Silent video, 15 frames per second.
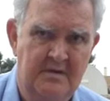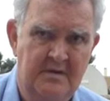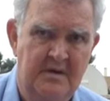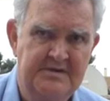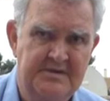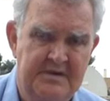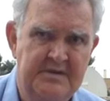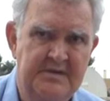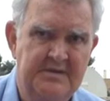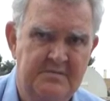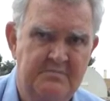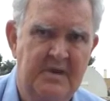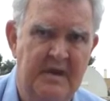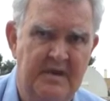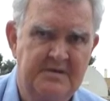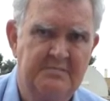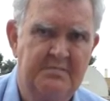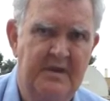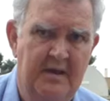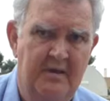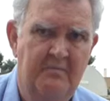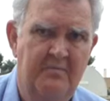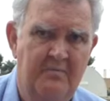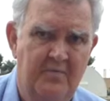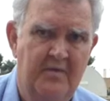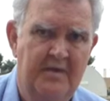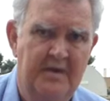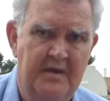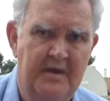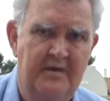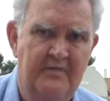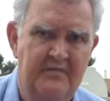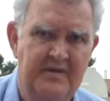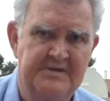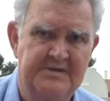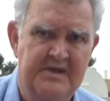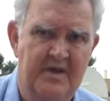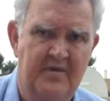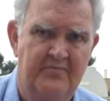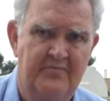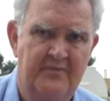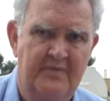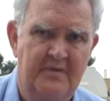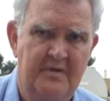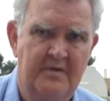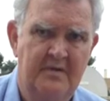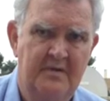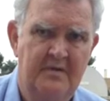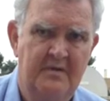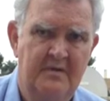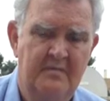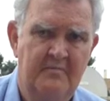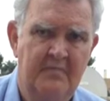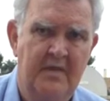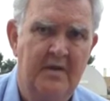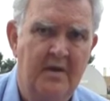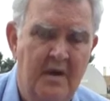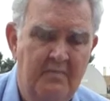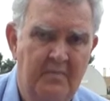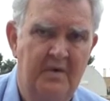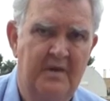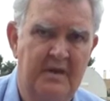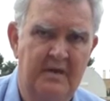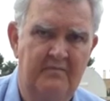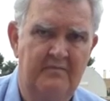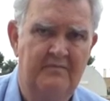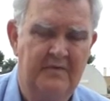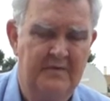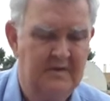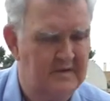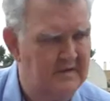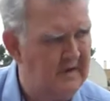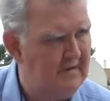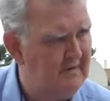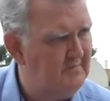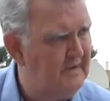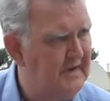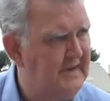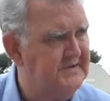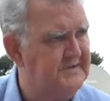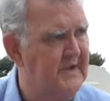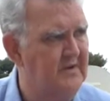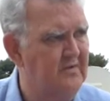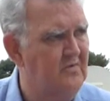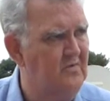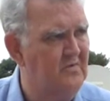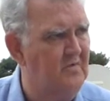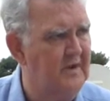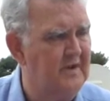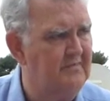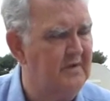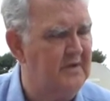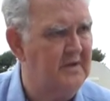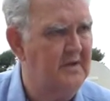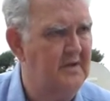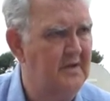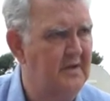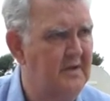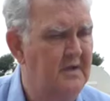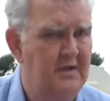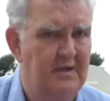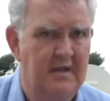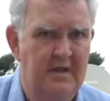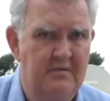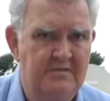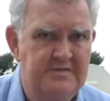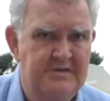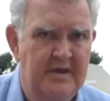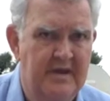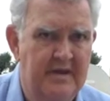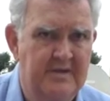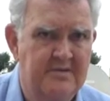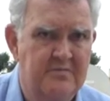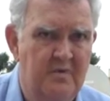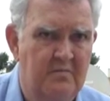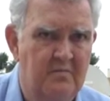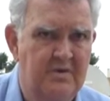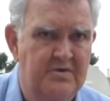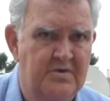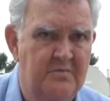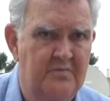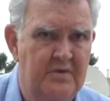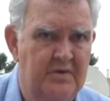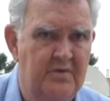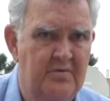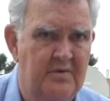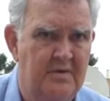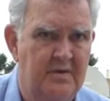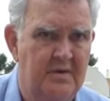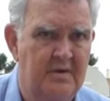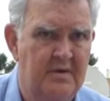I said, this man is speaking pretty heavy stuff. And I believed in the charismatic centre or whatever, he was telling us what we should be doing.